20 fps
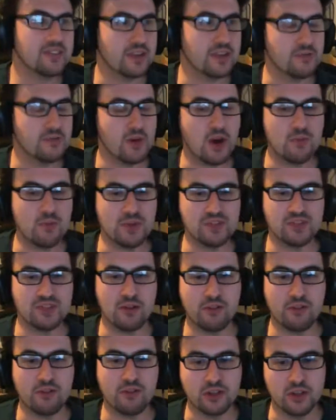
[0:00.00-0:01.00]
It might have been
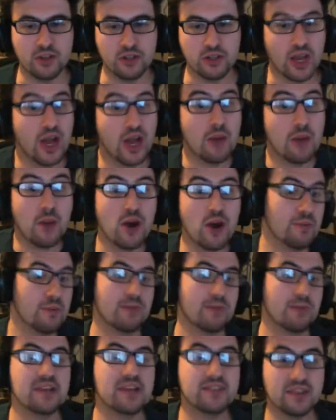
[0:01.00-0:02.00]
something that, like, I might have been
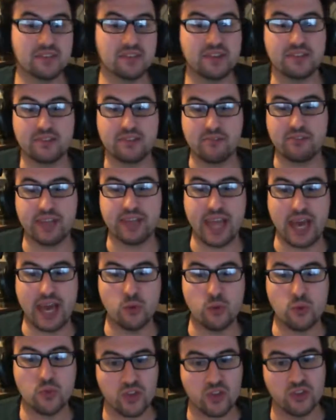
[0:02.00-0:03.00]
playtesting something
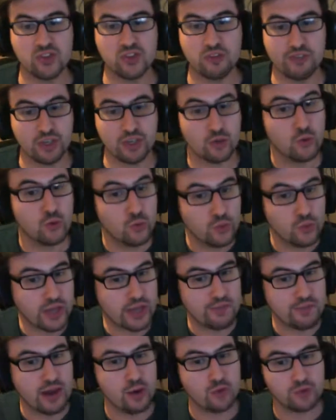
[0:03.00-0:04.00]
else and something cool came
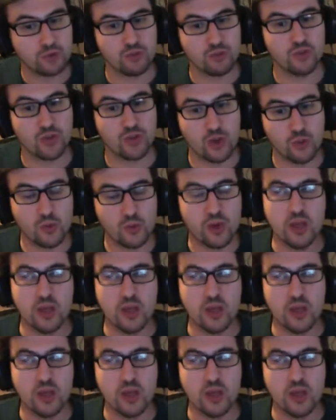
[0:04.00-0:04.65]
out as a result.